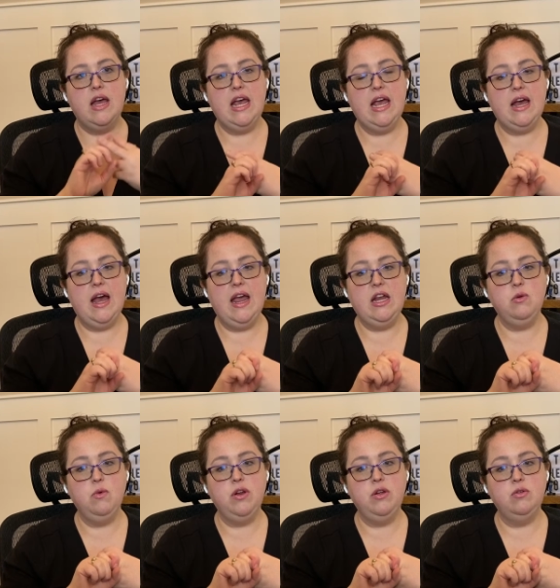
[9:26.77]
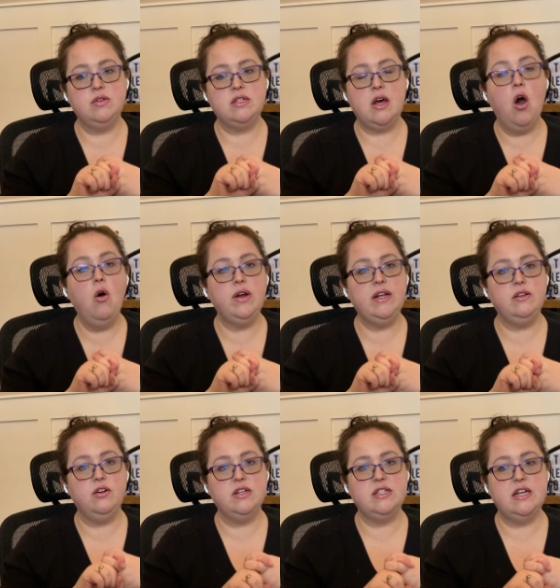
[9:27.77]
anyone who's honing
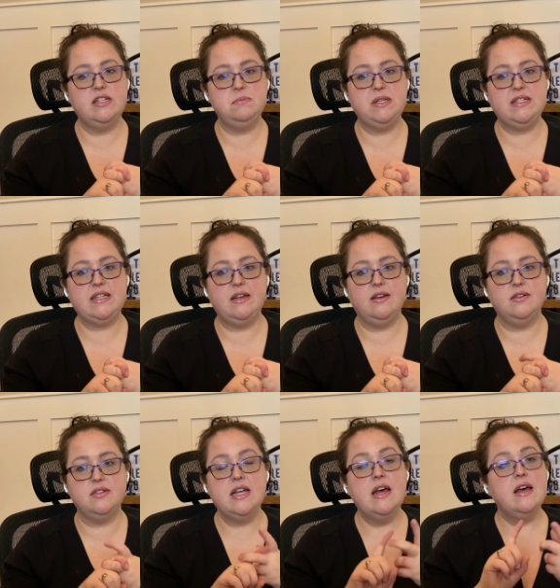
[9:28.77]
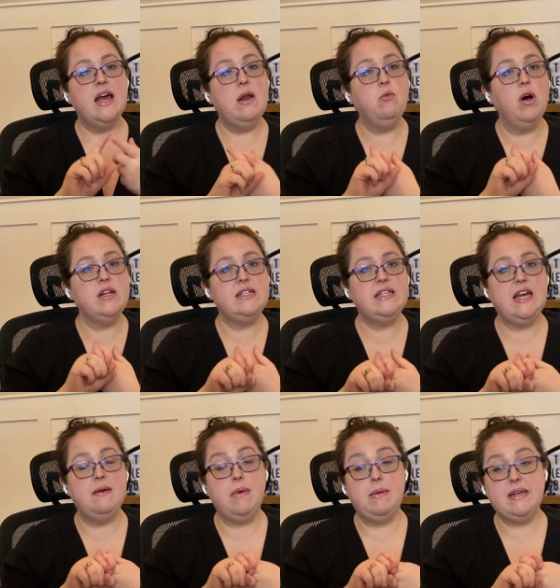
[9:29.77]
their assessment skills and wants to
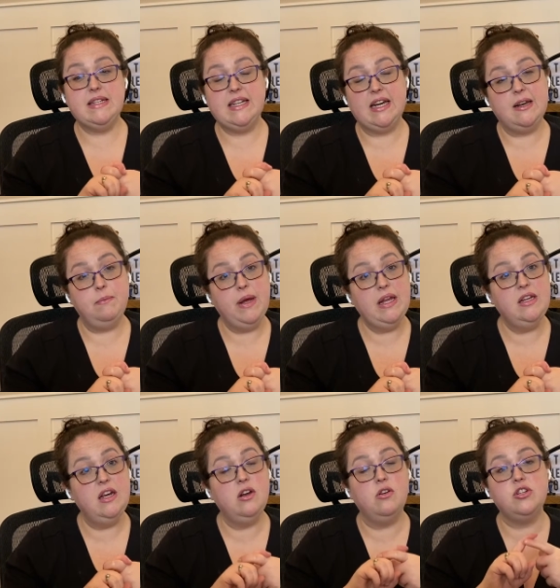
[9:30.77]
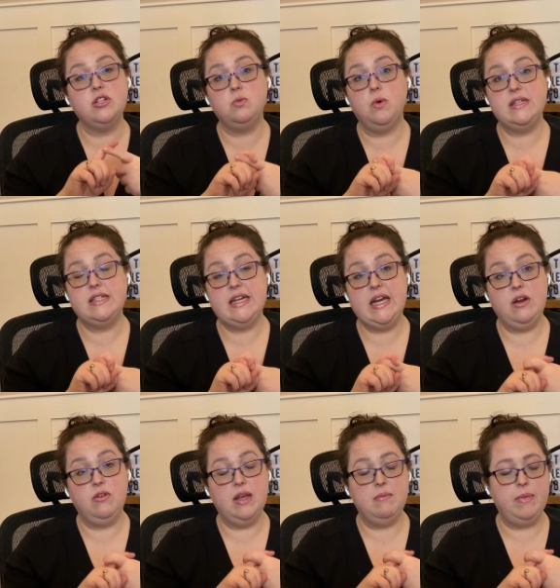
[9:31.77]
get maybe a second opinion or just wants to
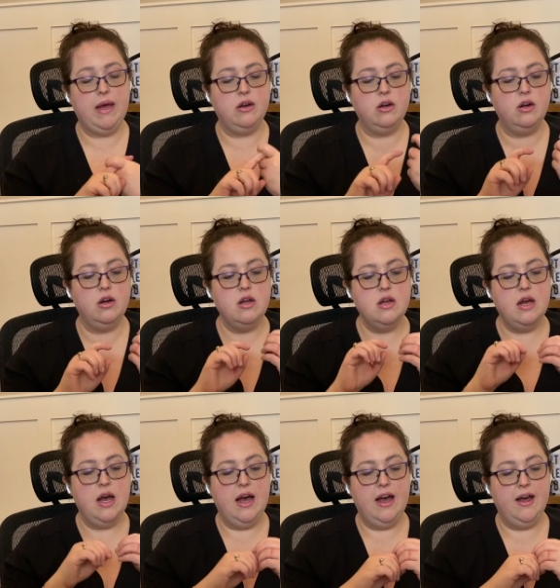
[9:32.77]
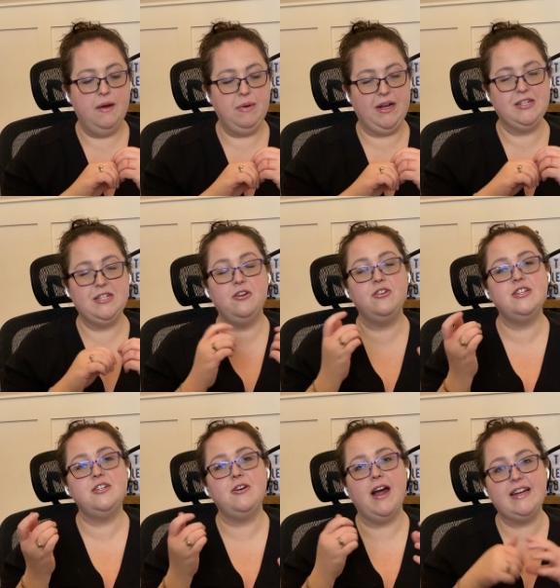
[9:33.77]
hear them better uh, because they're
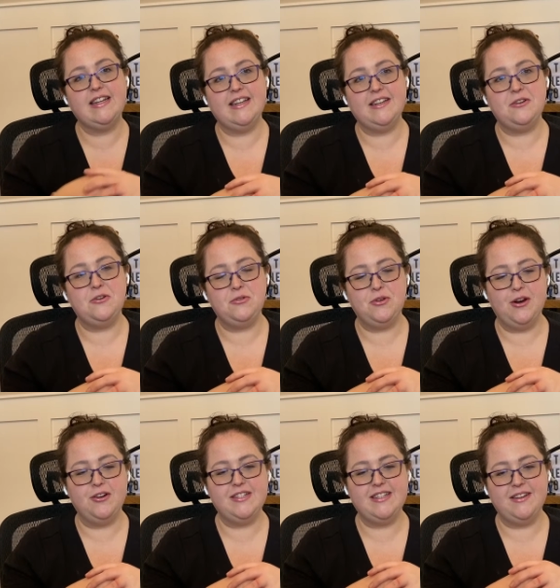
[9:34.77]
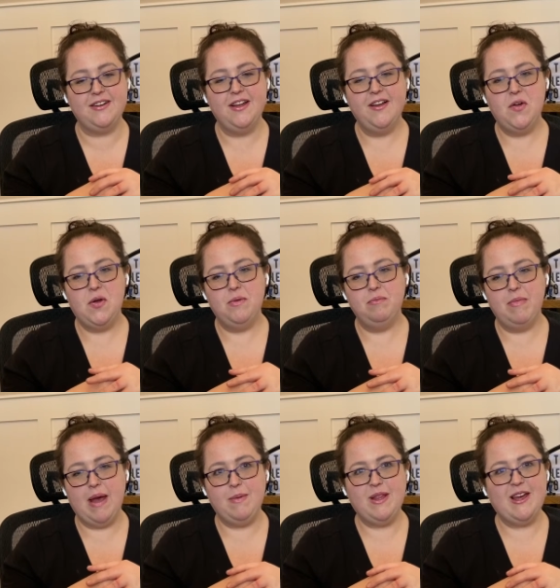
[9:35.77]
distracted in a new nurse and
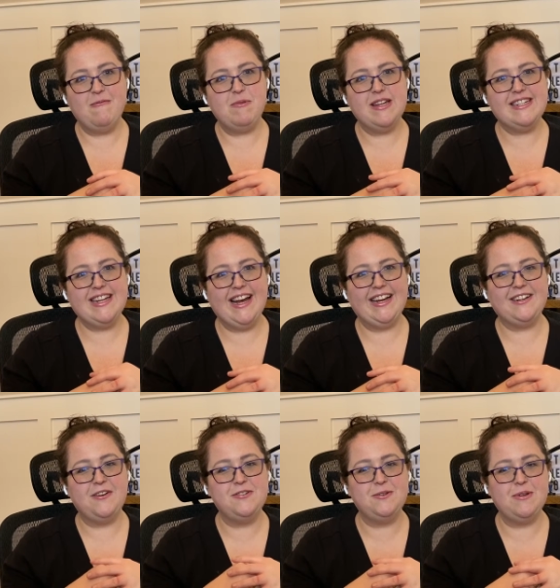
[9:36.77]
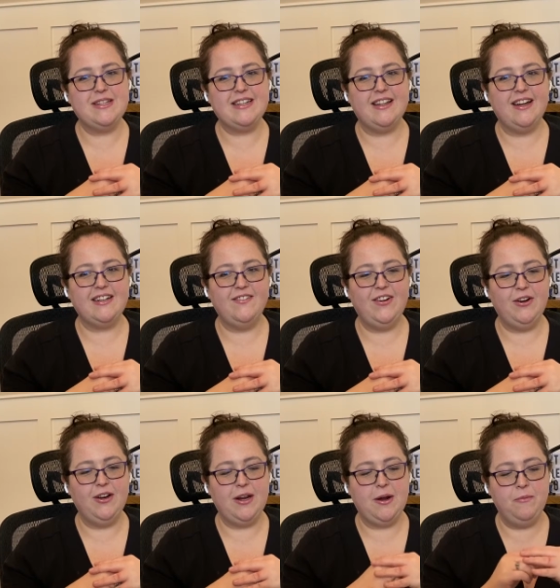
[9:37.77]
maybe they've been diagnosed with selective
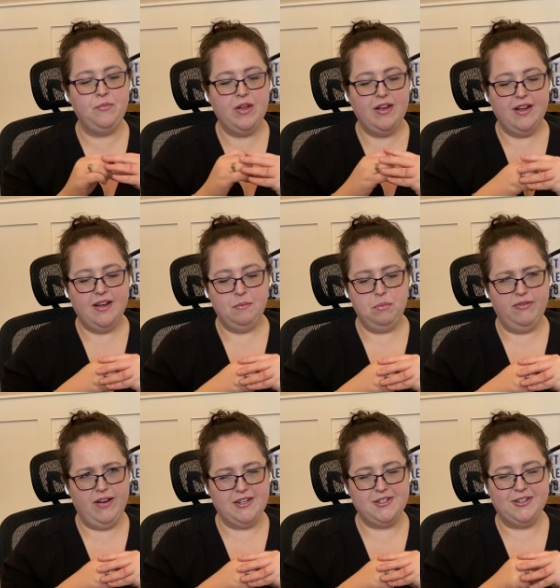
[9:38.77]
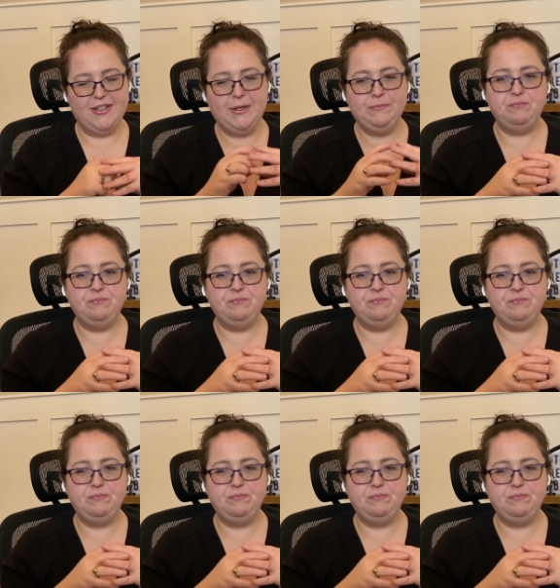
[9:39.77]
hearing professionally.